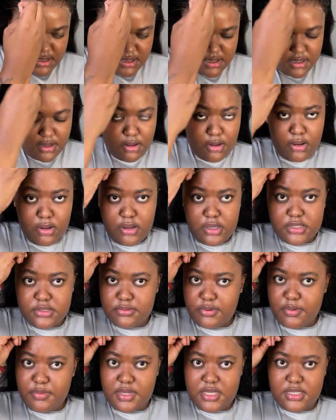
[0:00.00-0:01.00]
Oh, it's
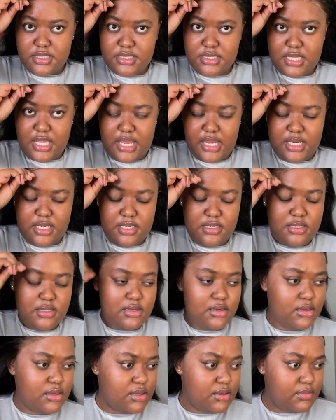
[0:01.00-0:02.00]
from inside.
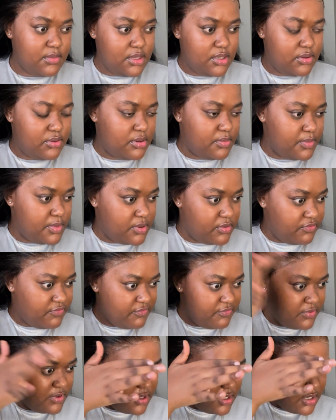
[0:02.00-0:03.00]
I'm gonna rip it off.
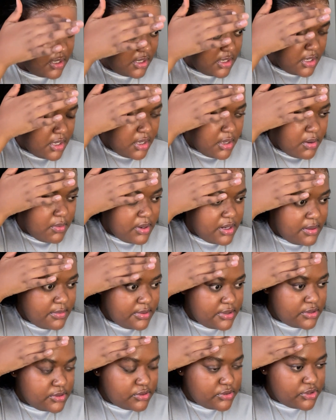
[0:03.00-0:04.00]
What I'm
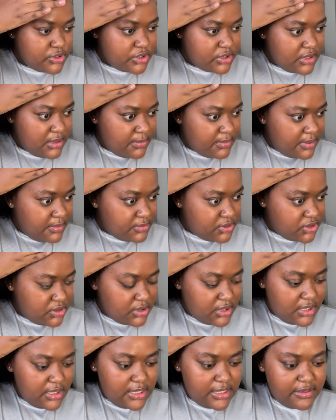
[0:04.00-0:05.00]
gonna do is just I'm just
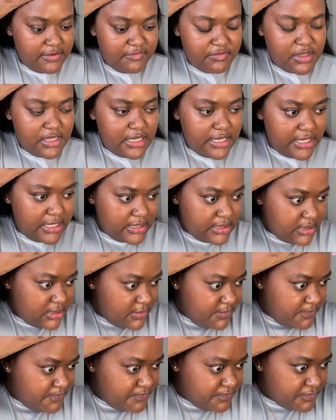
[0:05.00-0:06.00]
gonna lift the
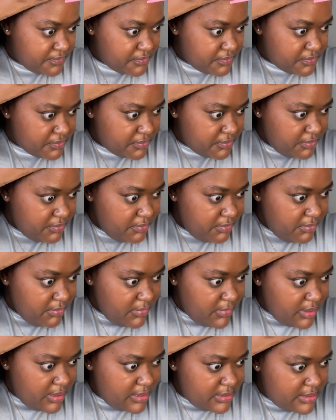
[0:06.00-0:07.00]
lace
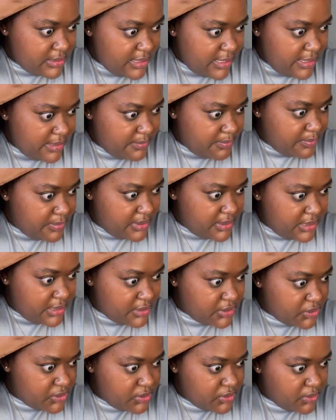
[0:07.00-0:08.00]
a tad bit
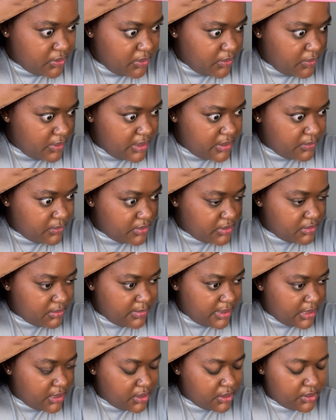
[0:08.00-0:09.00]
and just go in with
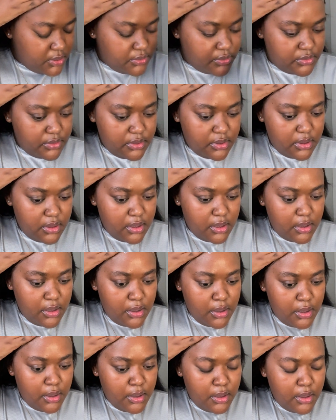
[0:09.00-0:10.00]
my glue
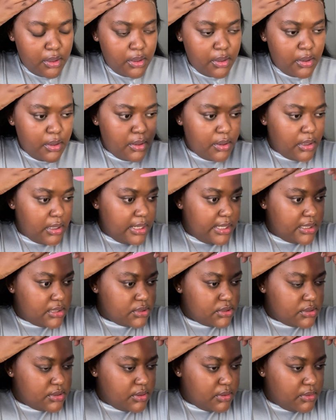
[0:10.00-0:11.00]
like
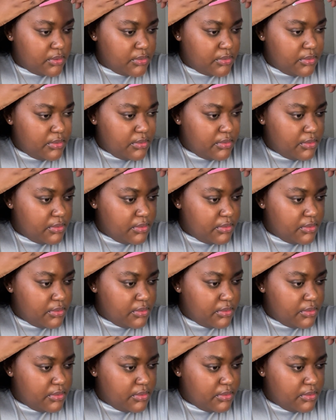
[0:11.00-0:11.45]
so.